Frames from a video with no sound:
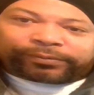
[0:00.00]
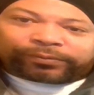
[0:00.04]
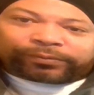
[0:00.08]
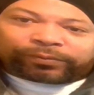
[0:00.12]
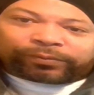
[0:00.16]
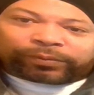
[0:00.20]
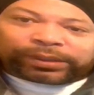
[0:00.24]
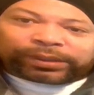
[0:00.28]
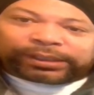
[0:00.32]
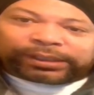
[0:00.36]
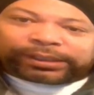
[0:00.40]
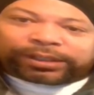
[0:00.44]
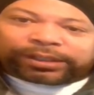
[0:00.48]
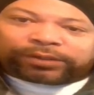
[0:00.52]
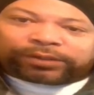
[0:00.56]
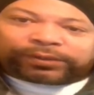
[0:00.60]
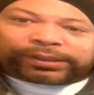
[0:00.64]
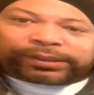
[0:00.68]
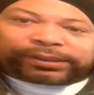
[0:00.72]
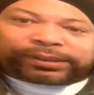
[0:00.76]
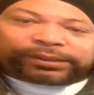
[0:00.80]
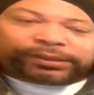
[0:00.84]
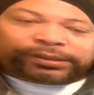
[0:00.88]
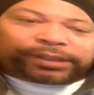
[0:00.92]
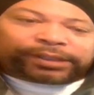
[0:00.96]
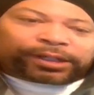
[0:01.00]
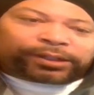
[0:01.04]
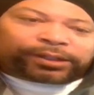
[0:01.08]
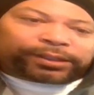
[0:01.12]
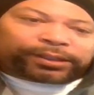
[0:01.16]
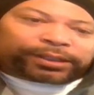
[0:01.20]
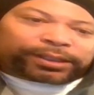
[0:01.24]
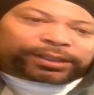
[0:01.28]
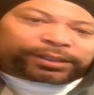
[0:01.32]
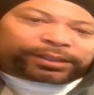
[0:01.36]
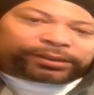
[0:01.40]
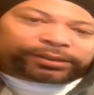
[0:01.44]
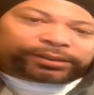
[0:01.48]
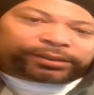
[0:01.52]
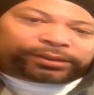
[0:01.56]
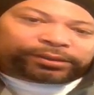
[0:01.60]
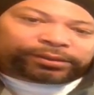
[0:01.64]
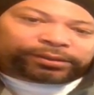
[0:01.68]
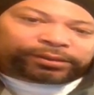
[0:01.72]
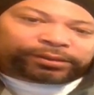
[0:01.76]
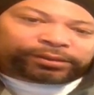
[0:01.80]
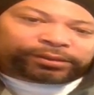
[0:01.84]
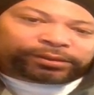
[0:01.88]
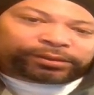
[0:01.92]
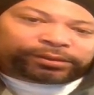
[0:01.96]
really don't concern us.
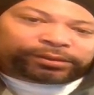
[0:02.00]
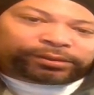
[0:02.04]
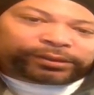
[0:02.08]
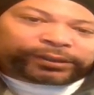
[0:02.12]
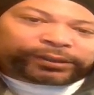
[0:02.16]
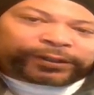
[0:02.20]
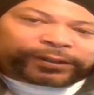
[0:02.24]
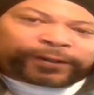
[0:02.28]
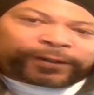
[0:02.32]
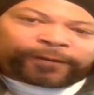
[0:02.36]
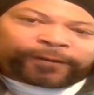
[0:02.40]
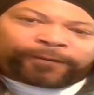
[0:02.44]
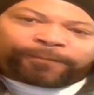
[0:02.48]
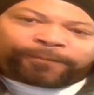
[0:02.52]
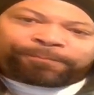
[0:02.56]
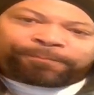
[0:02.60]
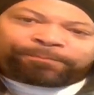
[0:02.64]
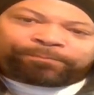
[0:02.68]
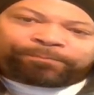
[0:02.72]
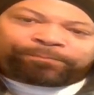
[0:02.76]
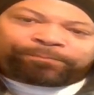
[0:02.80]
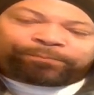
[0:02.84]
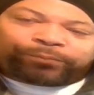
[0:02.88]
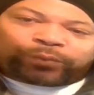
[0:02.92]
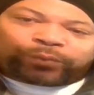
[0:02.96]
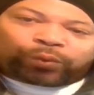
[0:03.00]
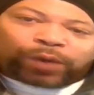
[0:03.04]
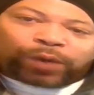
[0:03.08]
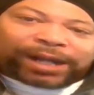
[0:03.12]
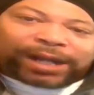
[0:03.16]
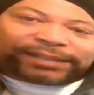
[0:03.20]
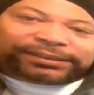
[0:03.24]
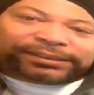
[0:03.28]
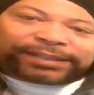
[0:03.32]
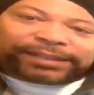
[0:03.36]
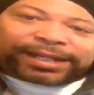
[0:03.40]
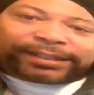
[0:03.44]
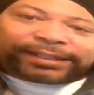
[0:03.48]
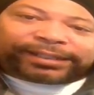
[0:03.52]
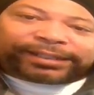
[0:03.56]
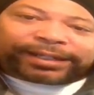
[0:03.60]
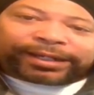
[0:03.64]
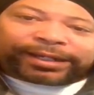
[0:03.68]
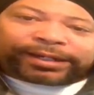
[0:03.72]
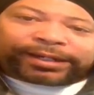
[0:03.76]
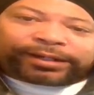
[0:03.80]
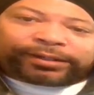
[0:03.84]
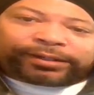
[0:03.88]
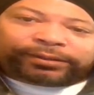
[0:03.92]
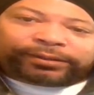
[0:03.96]
Why should I
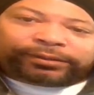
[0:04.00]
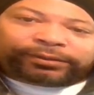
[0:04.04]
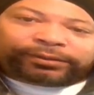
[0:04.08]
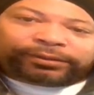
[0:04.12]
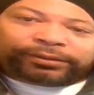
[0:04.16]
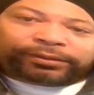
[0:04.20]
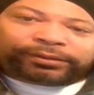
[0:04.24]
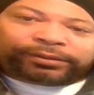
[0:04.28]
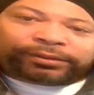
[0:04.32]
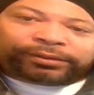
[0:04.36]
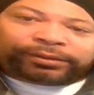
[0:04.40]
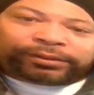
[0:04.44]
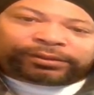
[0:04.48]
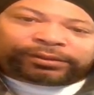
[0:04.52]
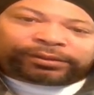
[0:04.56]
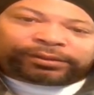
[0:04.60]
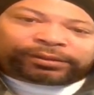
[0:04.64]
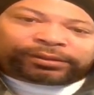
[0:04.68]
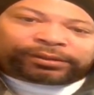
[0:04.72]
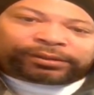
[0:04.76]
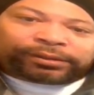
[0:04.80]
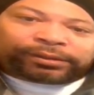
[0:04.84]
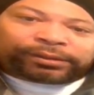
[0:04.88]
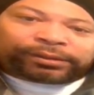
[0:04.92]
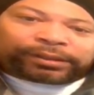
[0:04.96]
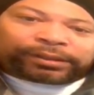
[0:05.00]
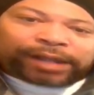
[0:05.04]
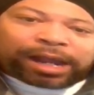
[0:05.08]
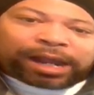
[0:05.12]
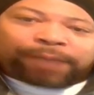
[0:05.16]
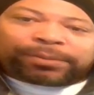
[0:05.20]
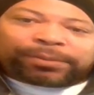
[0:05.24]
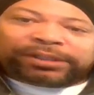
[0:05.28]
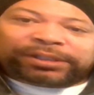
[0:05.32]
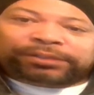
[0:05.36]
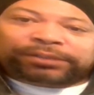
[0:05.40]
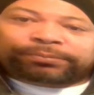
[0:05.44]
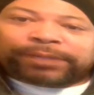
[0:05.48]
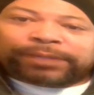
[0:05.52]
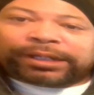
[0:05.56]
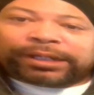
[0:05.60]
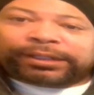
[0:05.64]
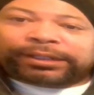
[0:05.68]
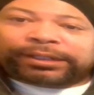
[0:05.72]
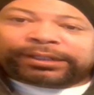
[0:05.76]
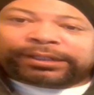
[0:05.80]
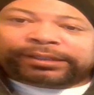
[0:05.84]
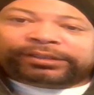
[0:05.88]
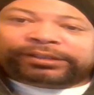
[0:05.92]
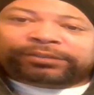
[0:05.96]
care how much money
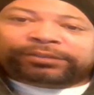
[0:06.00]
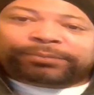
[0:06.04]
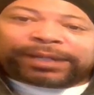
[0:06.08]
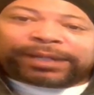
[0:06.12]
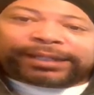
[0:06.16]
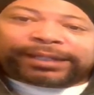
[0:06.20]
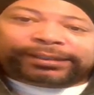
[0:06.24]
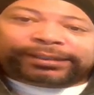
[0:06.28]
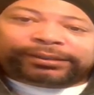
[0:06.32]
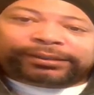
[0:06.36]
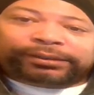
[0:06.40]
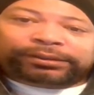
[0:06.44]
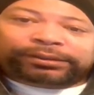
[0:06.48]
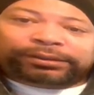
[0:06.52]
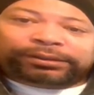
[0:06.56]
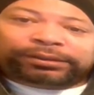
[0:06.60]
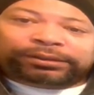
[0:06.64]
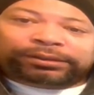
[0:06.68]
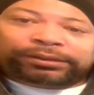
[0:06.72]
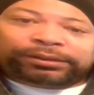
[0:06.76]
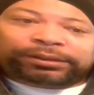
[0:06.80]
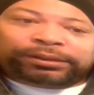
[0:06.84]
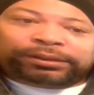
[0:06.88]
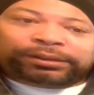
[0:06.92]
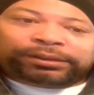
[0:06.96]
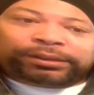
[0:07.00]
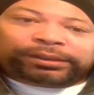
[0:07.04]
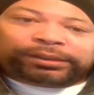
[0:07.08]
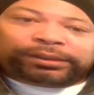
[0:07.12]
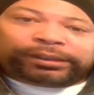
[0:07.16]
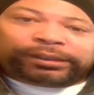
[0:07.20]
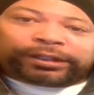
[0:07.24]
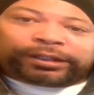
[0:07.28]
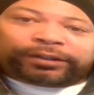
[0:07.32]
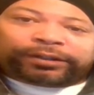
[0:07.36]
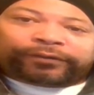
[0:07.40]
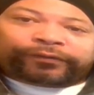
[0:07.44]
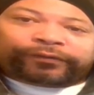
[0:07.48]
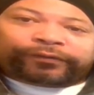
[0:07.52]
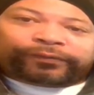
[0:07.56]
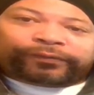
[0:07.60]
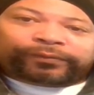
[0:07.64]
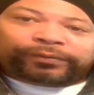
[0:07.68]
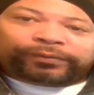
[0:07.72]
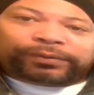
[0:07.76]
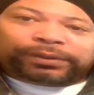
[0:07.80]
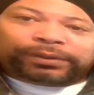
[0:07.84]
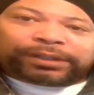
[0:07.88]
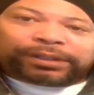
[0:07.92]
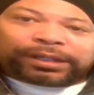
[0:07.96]
that you're making
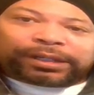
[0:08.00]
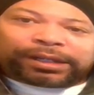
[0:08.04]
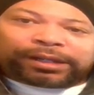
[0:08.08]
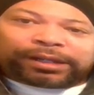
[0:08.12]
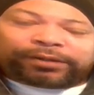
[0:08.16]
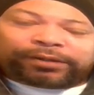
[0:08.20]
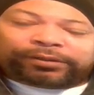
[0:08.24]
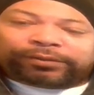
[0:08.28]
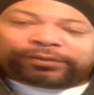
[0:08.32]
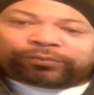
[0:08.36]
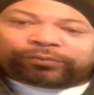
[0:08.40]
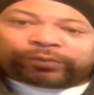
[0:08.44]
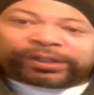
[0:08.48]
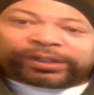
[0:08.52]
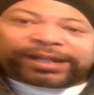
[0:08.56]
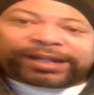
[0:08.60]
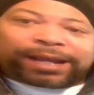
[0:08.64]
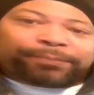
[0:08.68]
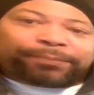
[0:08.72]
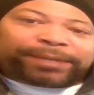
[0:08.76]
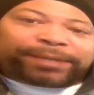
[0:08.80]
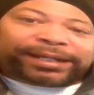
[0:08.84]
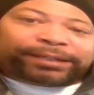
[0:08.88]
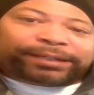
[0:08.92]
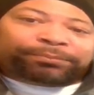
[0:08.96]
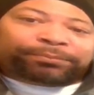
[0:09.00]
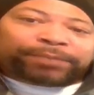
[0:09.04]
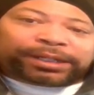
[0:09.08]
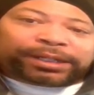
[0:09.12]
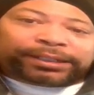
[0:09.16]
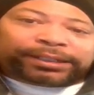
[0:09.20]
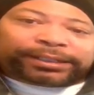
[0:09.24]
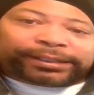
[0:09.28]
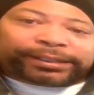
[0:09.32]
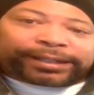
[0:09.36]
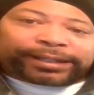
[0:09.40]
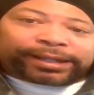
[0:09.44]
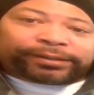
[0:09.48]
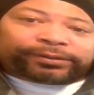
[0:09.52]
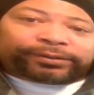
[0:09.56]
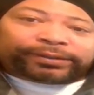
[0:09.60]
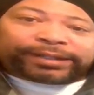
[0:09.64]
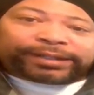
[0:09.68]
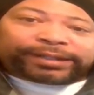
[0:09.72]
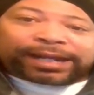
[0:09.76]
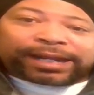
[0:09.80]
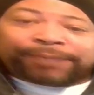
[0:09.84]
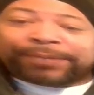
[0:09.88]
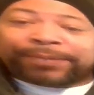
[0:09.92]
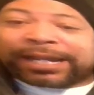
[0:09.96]
if we're not making money together
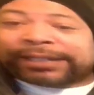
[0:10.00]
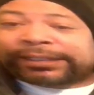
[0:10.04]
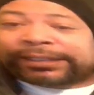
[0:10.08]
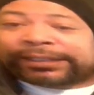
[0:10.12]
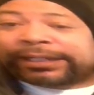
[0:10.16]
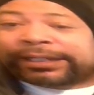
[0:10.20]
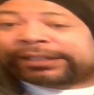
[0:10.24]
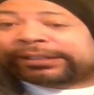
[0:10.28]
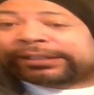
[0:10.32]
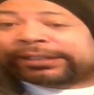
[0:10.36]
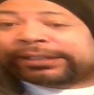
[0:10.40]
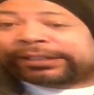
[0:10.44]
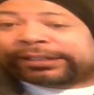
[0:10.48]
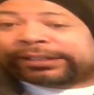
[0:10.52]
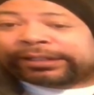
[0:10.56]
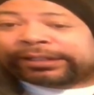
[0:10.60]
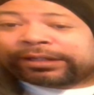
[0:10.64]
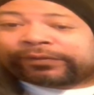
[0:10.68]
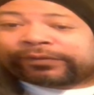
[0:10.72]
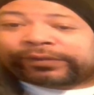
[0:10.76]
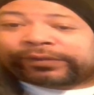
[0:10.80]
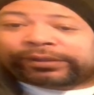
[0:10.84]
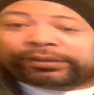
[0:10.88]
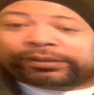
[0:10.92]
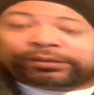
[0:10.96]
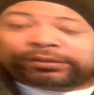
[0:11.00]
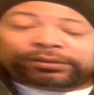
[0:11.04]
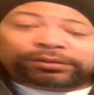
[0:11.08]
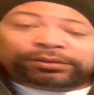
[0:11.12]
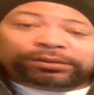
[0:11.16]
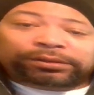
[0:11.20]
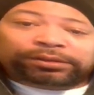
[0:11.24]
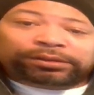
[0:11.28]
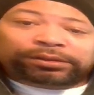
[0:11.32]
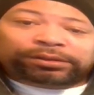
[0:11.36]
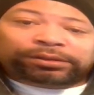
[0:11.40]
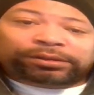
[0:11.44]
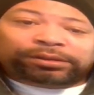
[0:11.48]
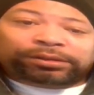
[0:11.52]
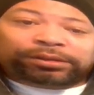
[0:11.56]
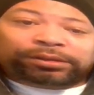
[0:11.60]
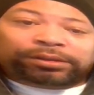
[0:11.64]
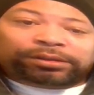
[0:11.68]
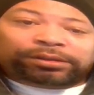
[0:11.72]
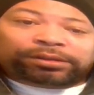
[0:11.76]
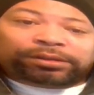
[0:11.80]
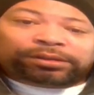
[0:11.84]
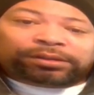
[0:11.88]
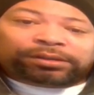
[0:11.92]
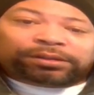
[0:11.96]
and I'm not getting any of
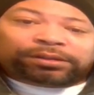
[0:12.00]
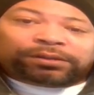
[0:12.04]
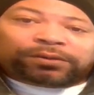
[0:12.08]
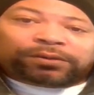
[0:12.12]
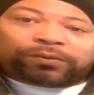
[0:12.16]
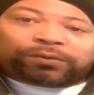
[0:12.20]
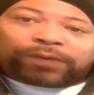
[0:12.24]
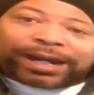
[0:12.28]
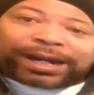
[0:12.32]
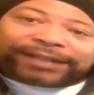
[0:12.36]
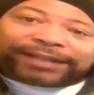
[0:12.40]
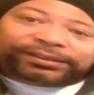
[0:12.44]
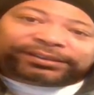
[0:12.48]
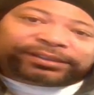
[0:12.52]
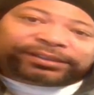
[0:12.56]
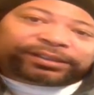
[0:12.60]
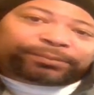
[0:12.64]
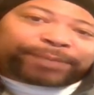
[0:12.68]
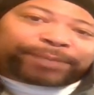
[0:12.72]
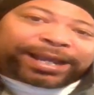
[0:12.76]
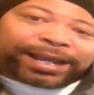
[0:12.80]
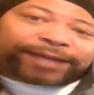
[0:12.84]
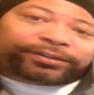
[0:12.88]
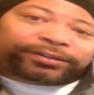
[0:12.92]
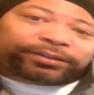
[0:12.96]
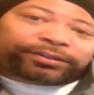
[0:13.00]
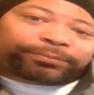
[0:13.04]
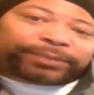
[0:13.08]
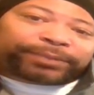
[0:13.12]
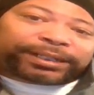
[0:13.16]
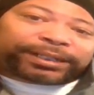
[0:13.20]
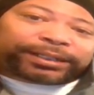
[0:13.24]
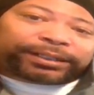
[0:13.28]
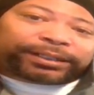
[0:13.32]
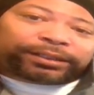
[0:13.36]
it? Why should it matter to me